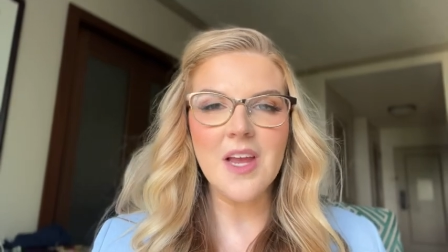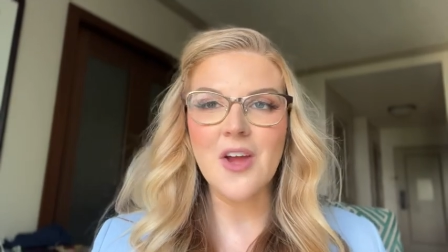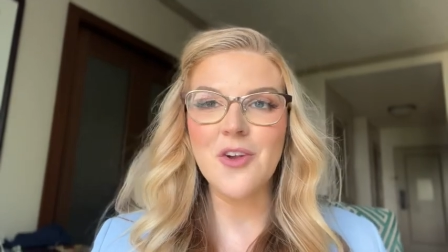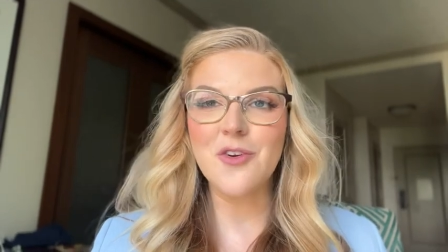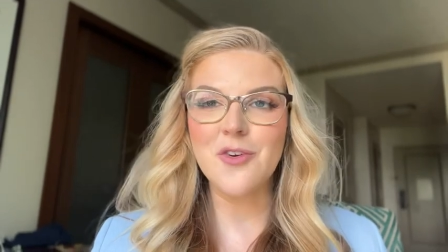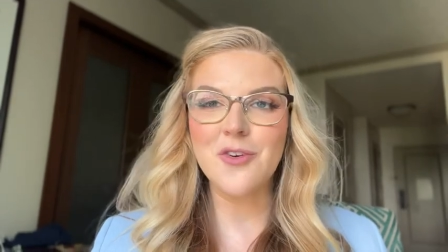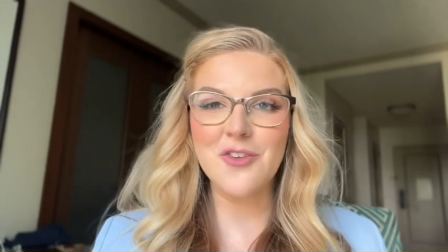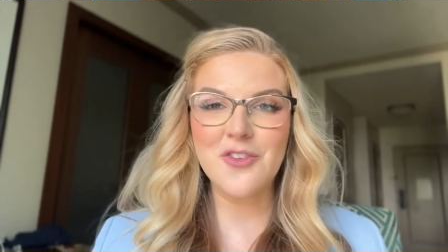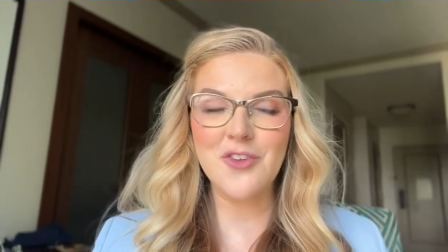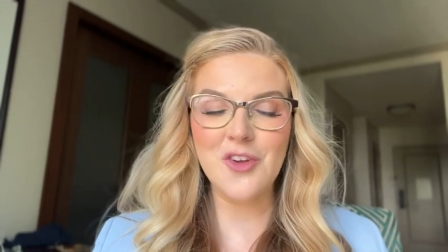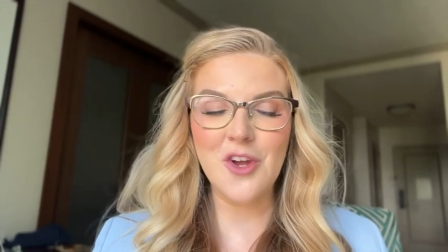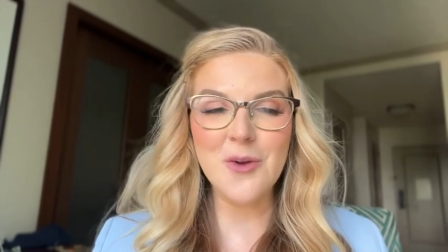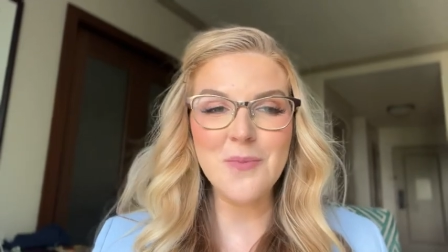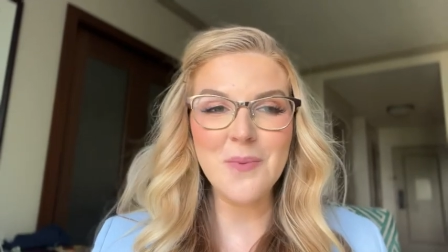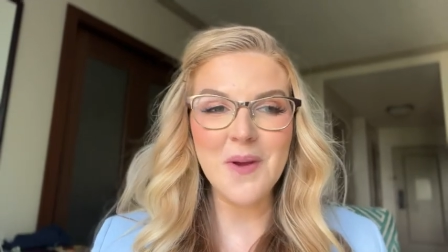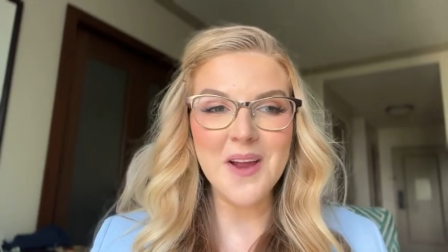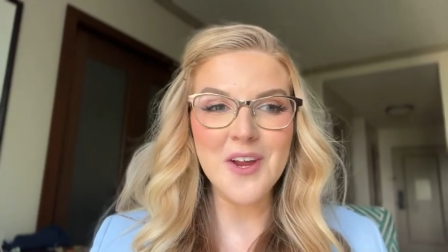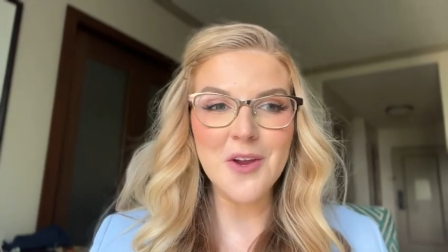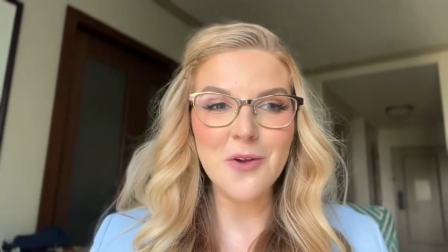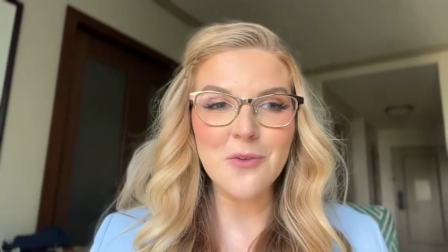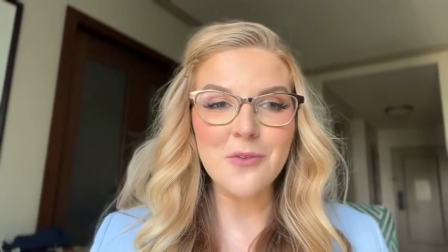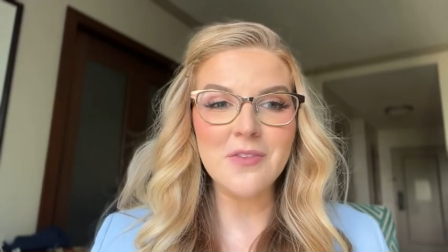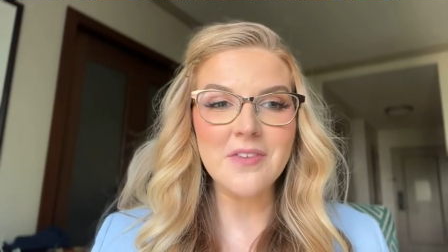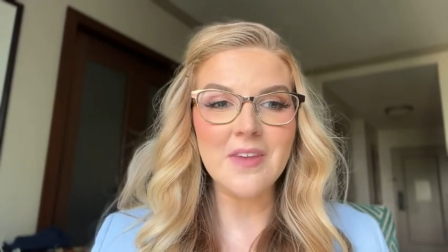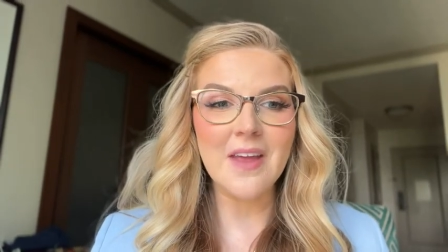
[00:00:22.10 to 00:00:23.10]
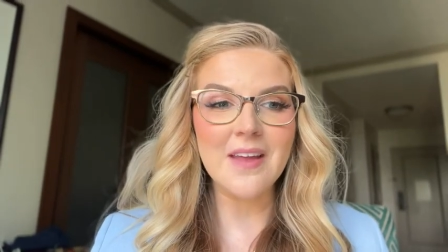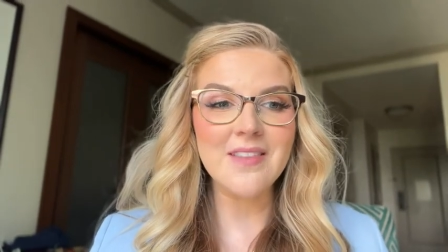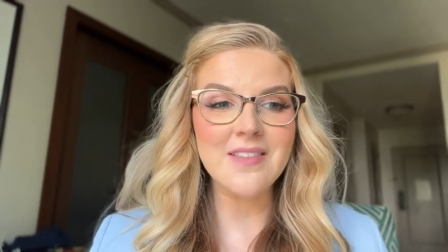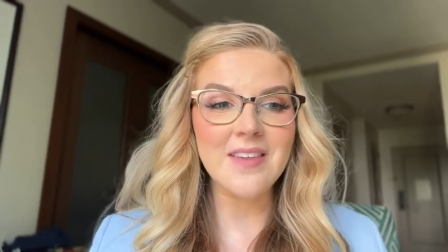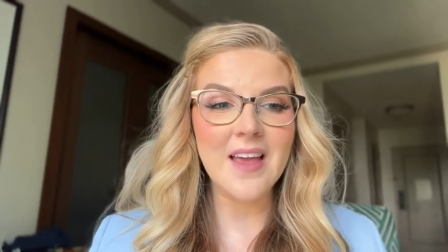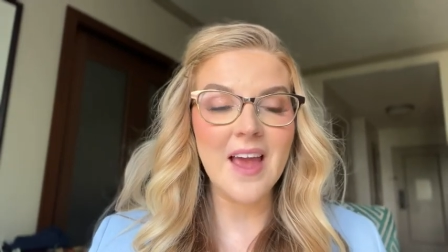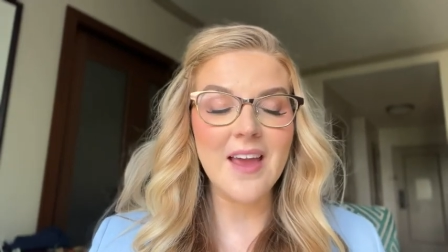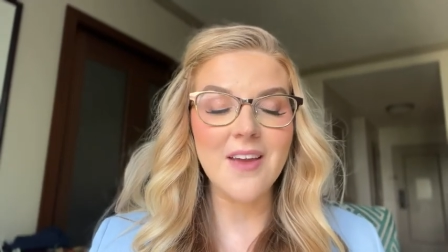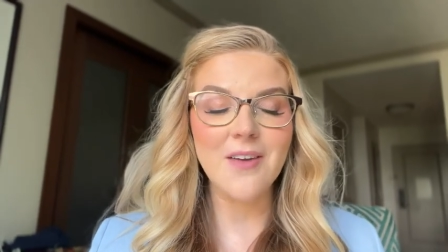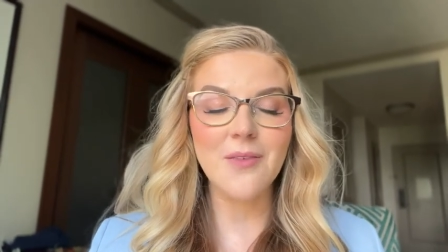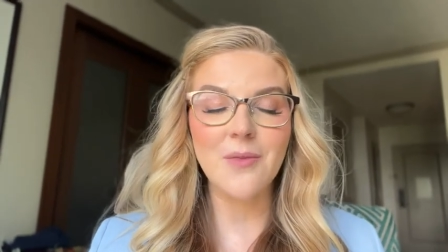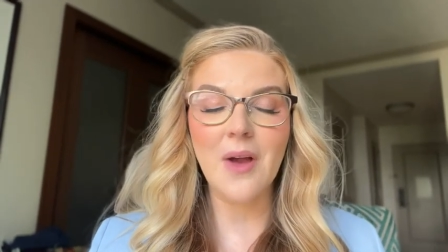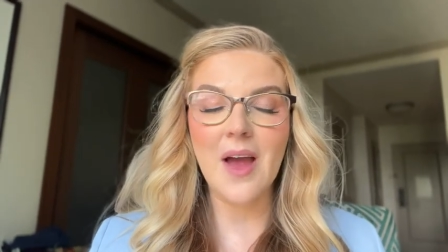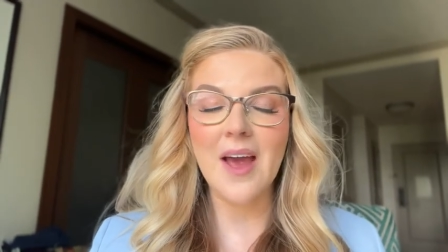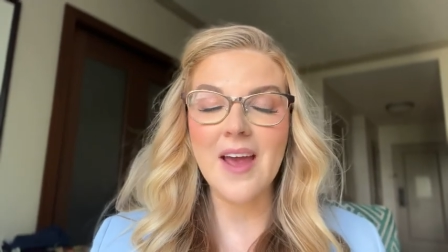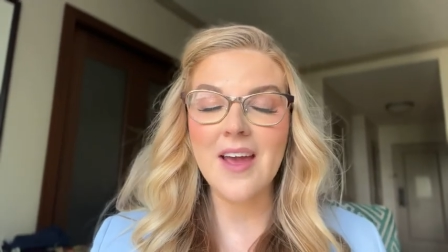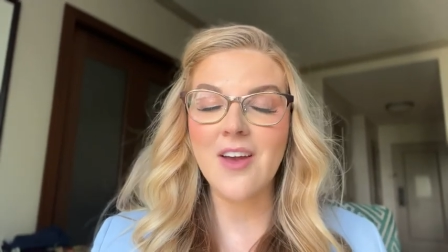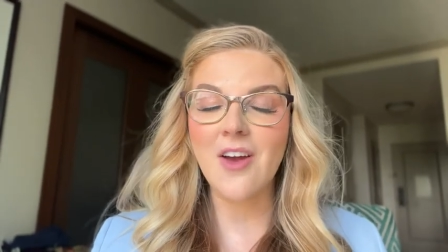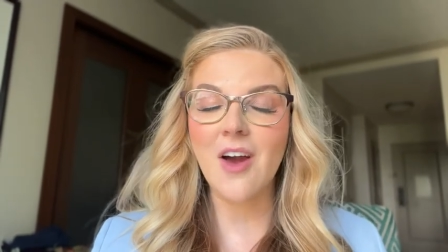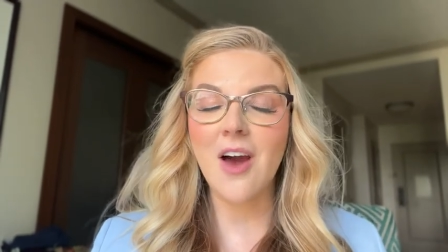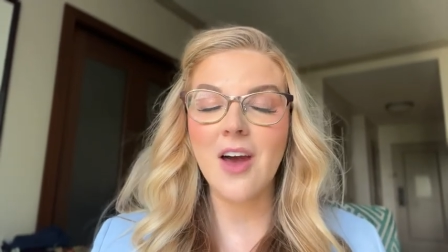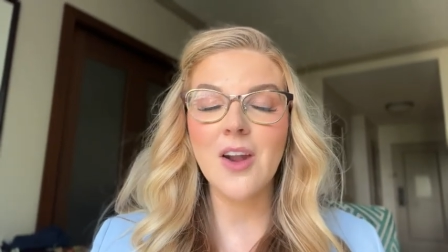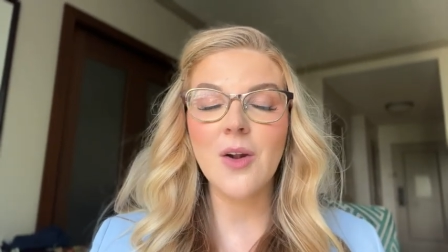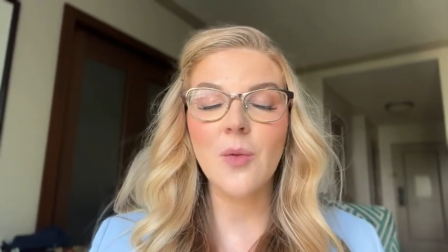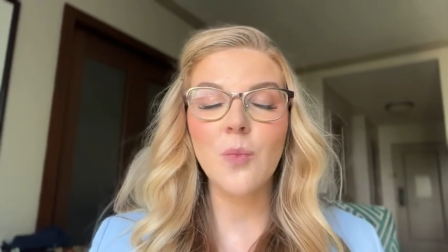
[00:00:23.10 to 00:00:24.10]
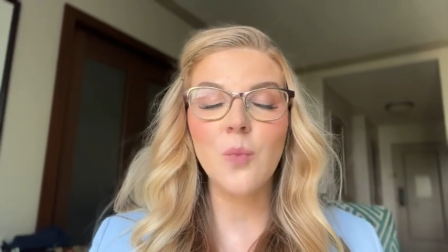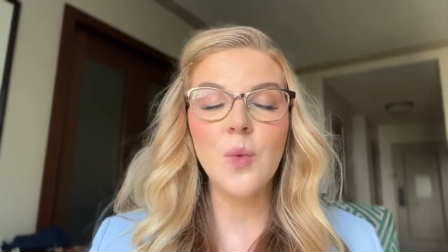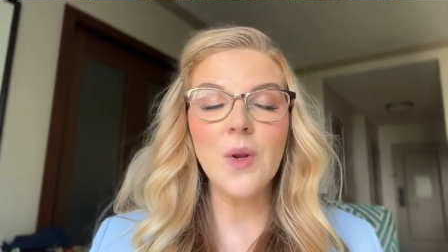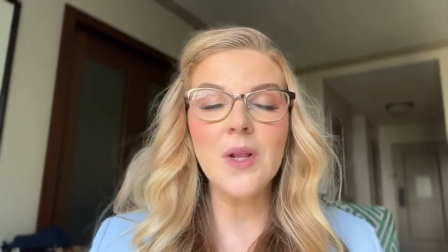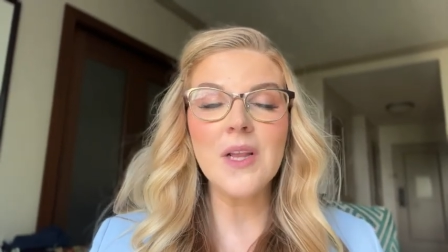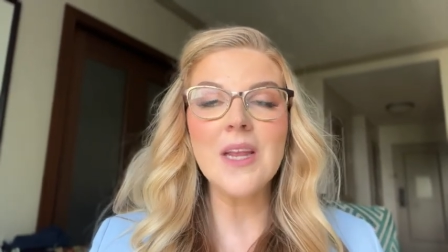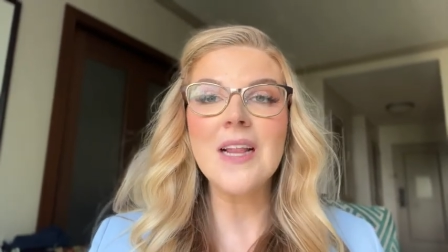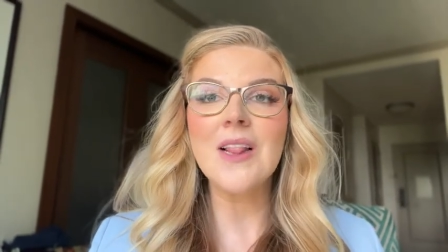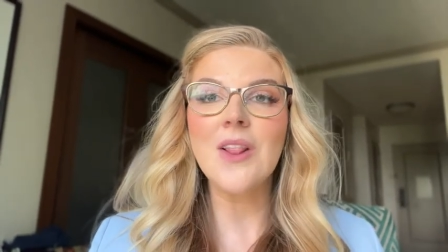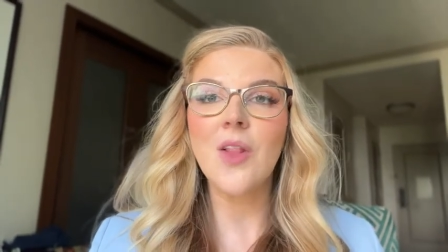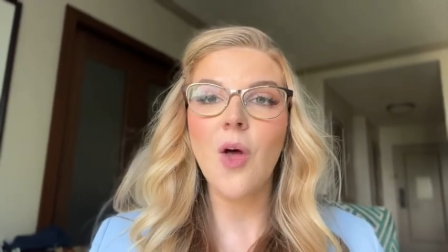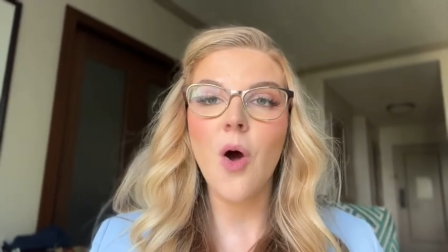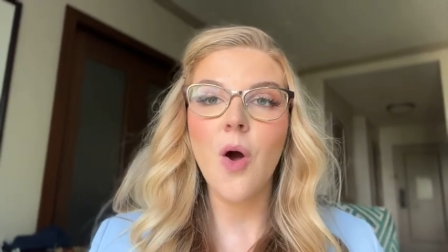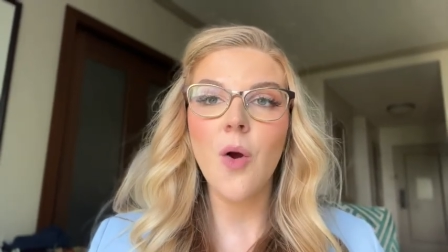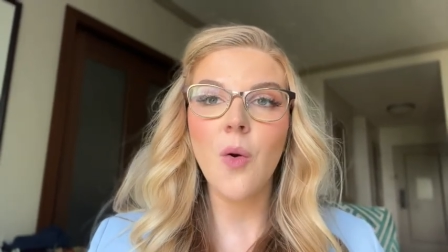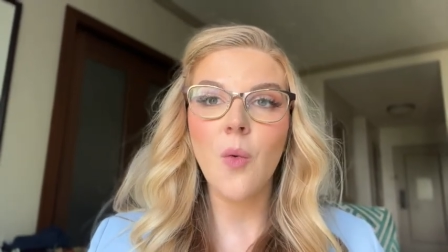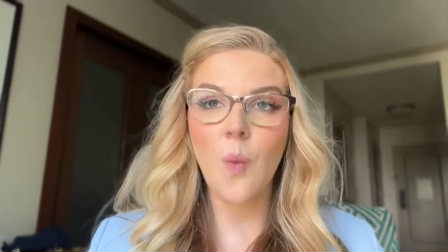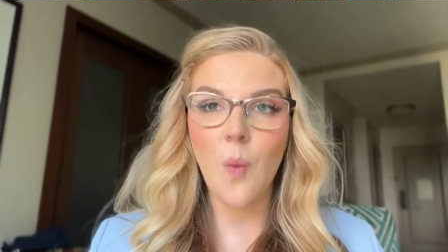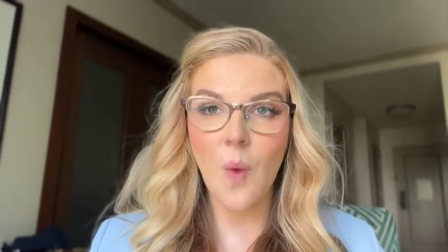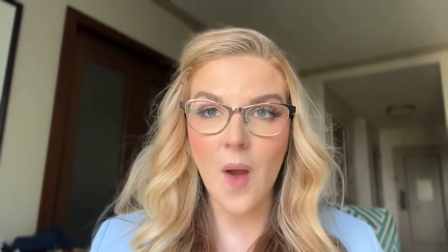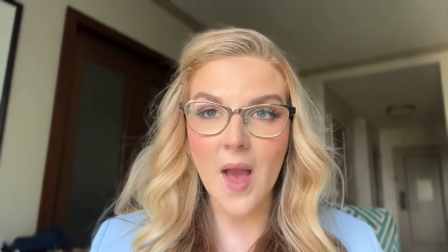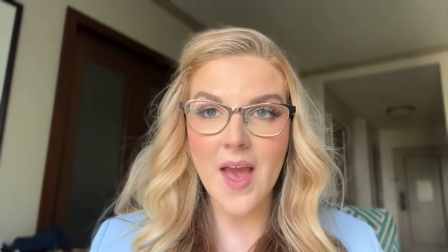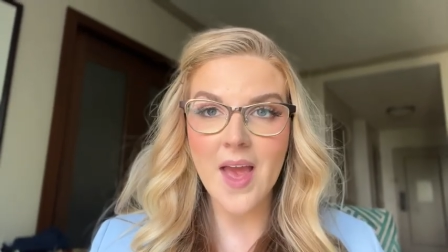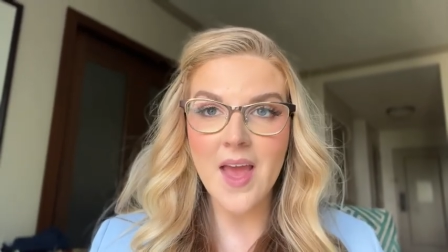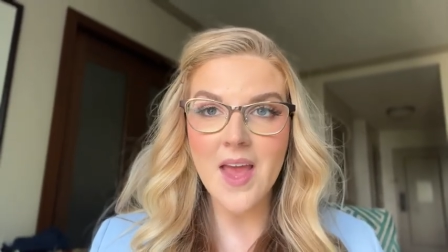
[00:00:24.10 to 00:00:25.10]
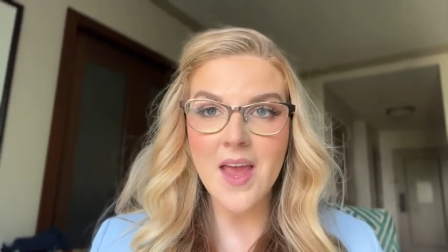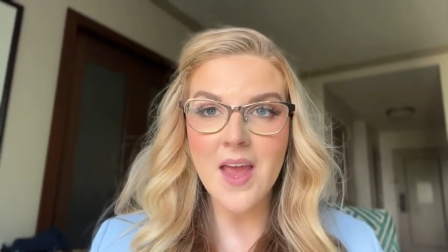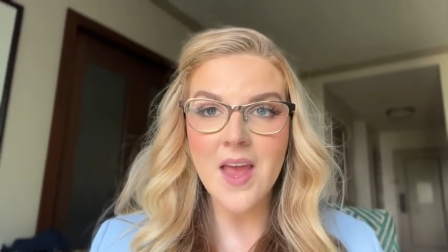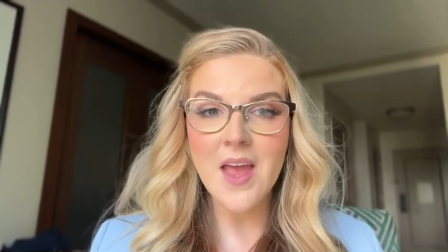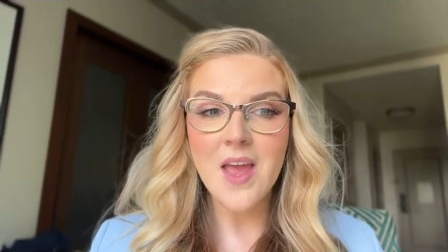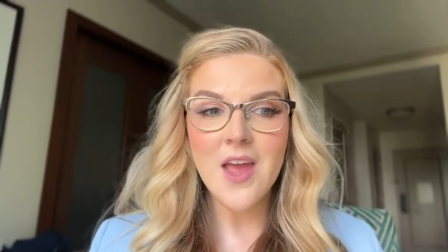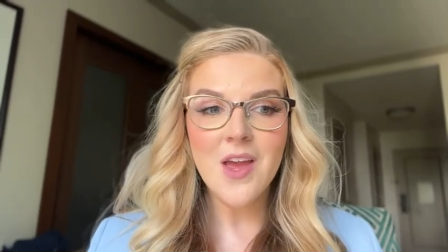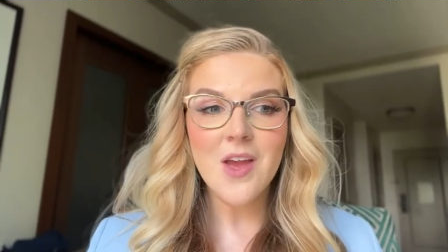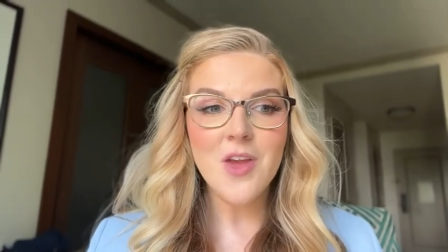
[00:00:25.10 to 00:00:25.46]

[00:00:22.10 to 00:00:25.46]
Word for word: understood my own sense, I, I got a really long way